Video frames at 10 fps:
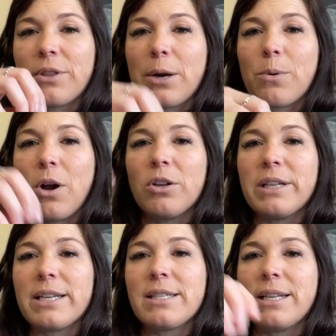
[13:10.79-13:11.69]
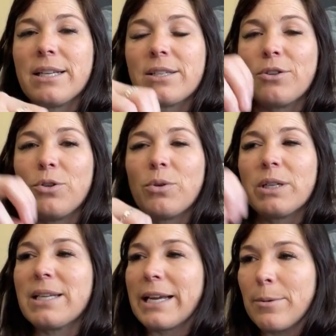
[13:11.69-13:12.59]
They were all nesting, so you
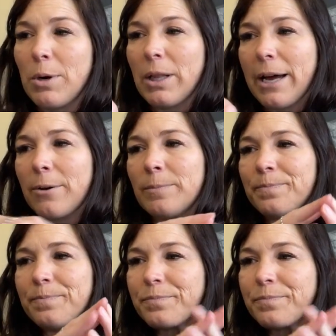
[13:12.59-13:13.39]
could take them all out.